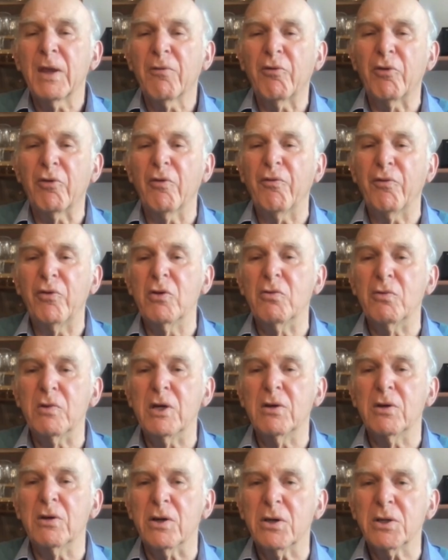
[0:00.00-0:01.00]
for a few
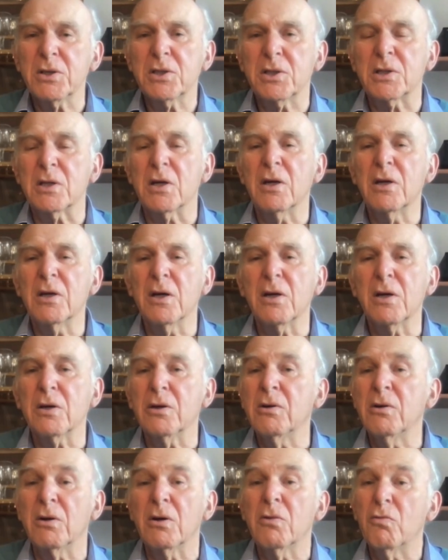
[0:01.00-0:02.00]
years,
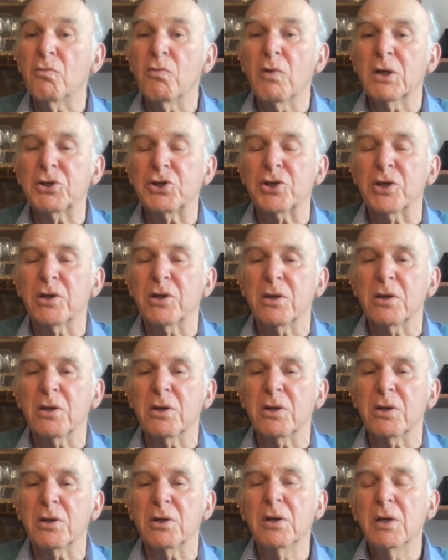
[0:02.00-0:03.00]
Russia
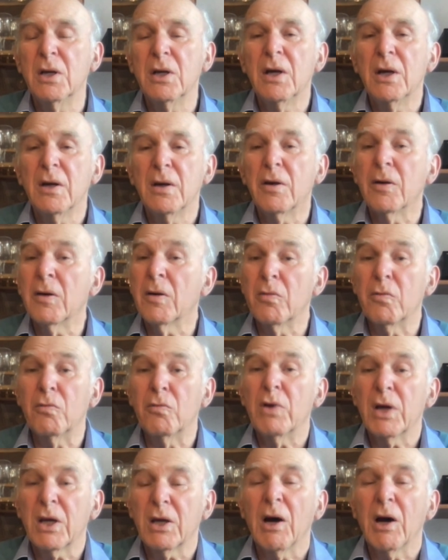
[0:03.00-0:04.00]

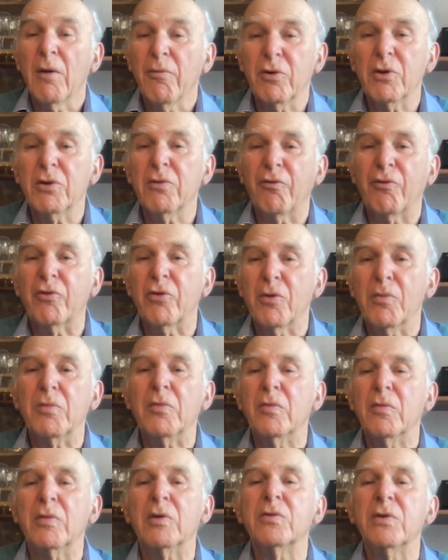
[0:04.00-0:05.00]
recovered
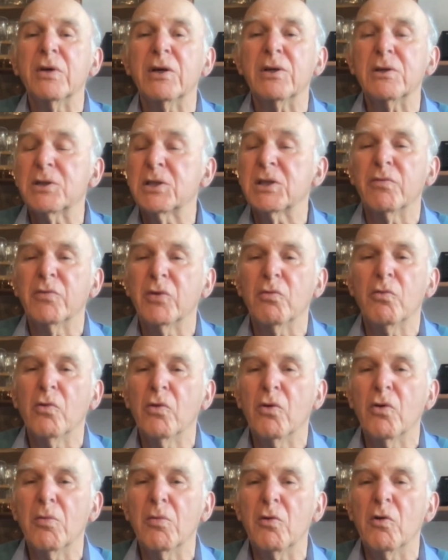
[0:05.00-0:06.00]
from the civil war,
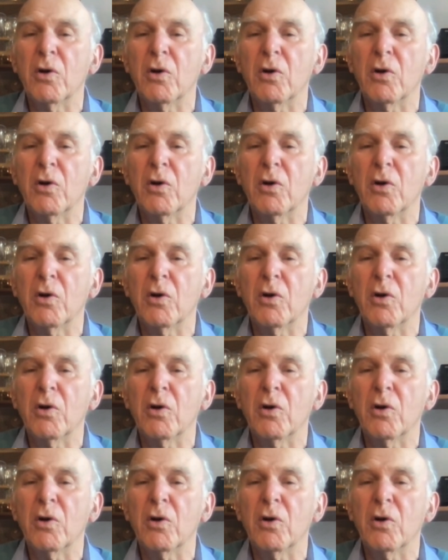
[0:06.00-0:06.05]
more